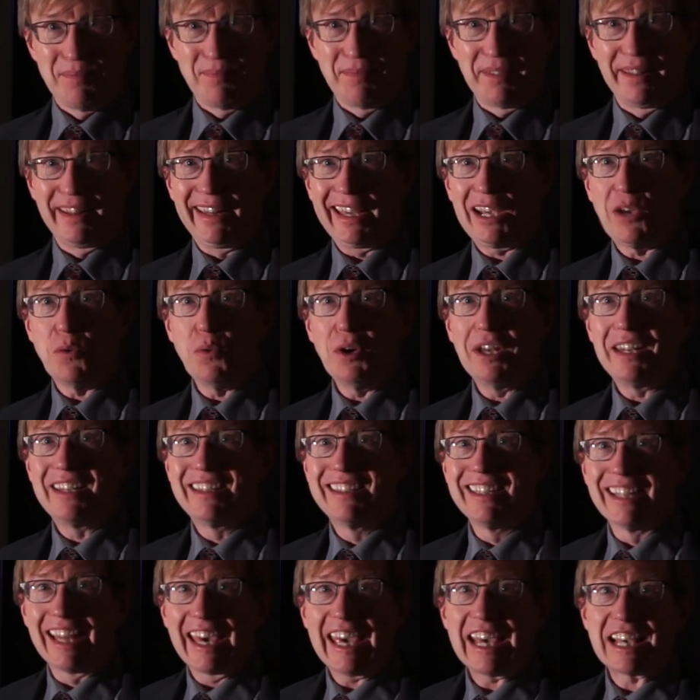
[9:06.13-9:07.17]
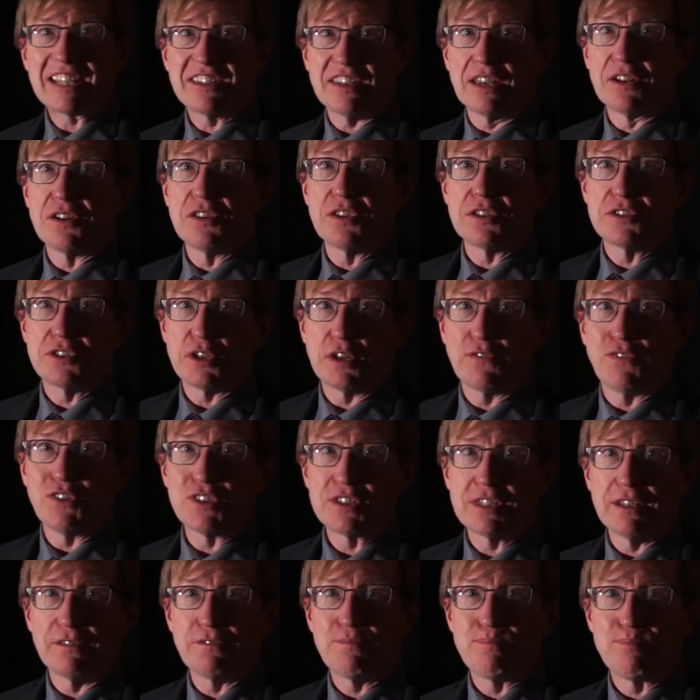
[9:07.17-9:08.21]
liquid lakes under the
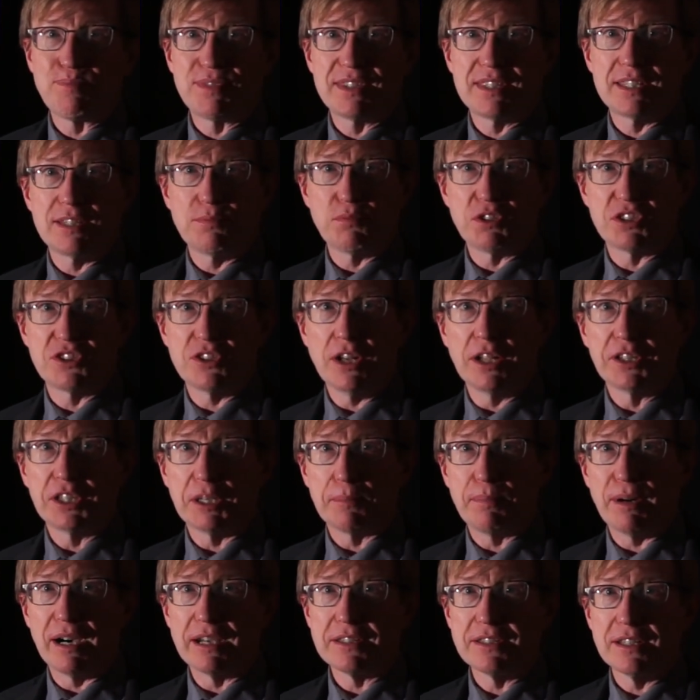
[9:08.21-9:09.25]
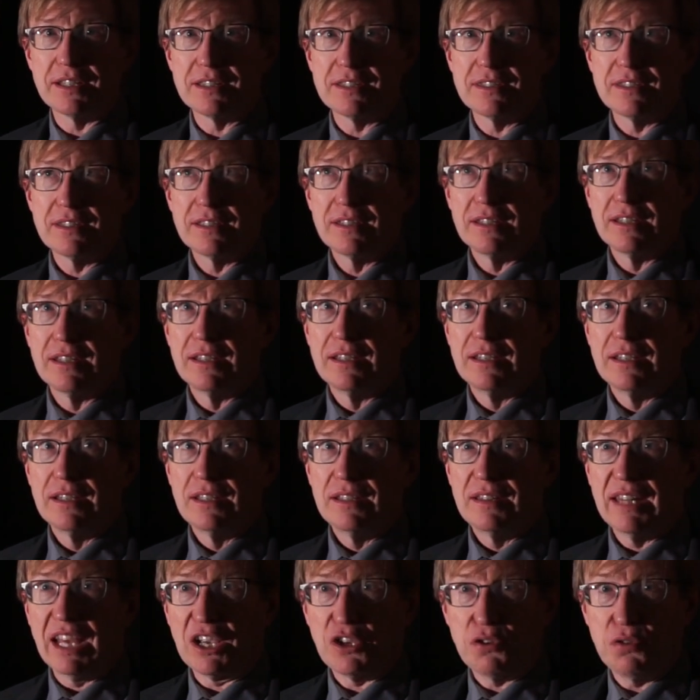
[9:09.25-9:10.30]
surface with salt deposits.
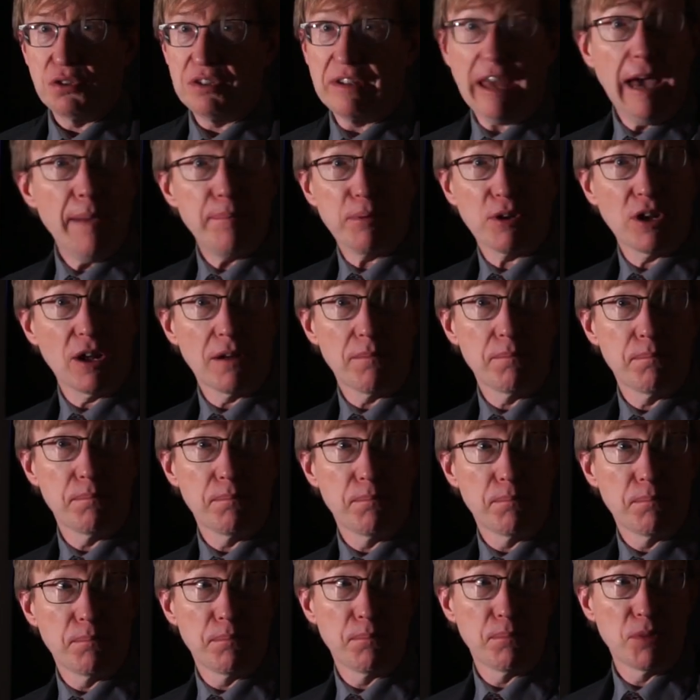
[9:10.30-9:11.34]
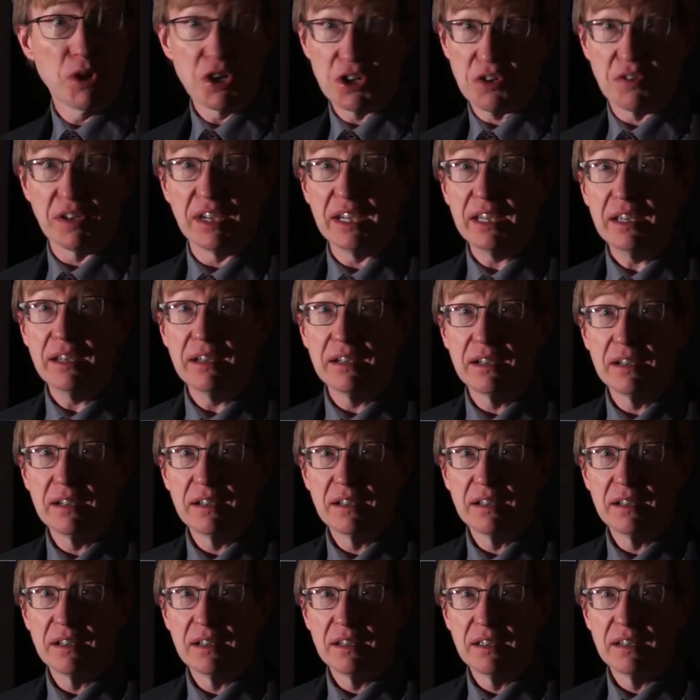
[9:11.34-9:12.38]
That couldn't happen on Mercury
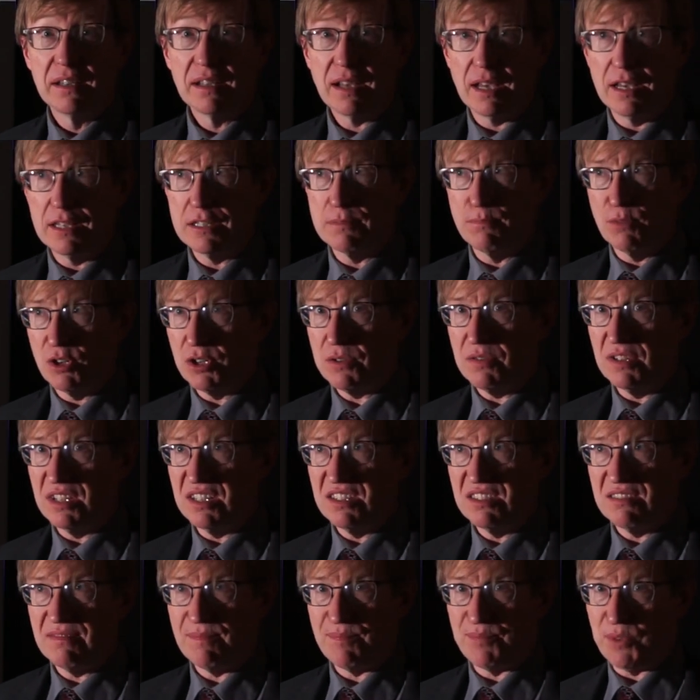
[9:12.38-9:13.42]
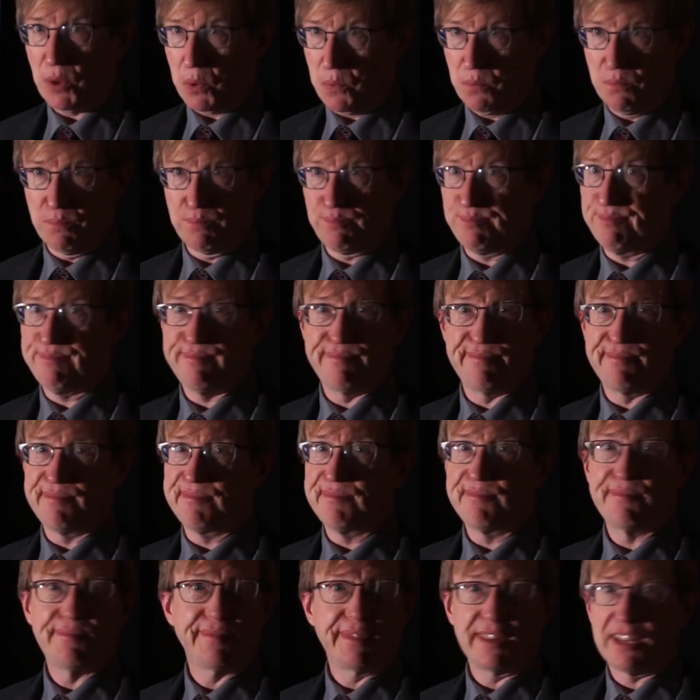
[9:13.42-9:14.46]
because Mercury's
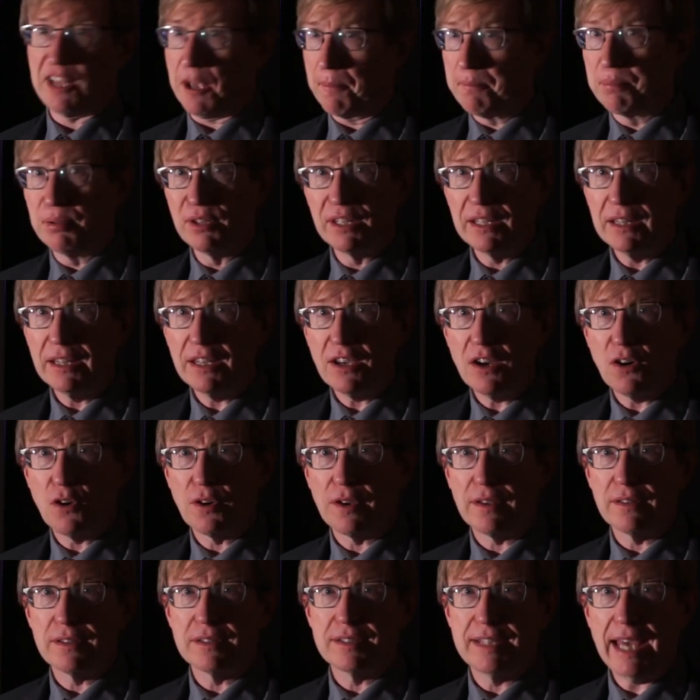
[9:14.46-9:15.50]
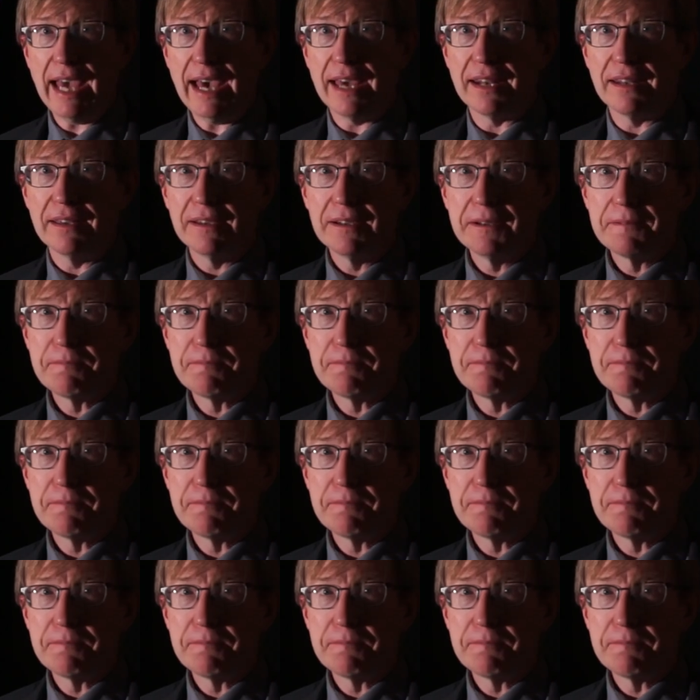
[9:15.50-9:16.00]
completely dead.